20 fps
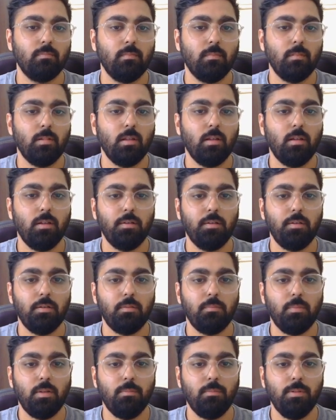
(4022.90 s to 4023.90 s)

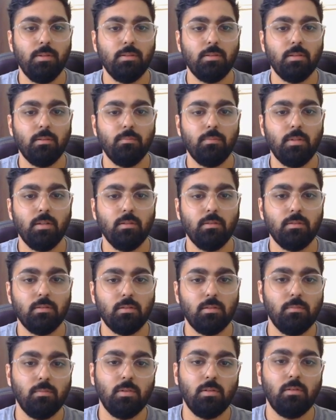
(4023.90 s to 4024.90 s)
And maybe something
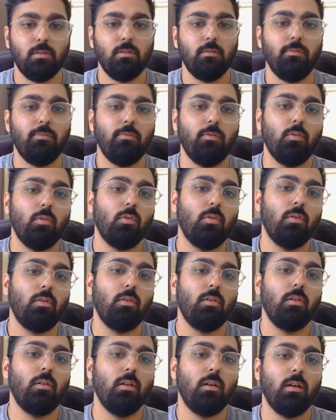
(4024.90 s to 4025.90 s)
similar for
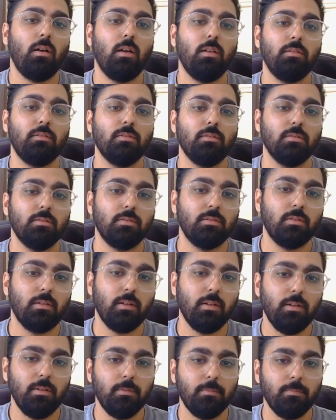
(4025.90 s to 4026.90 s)
answers, right?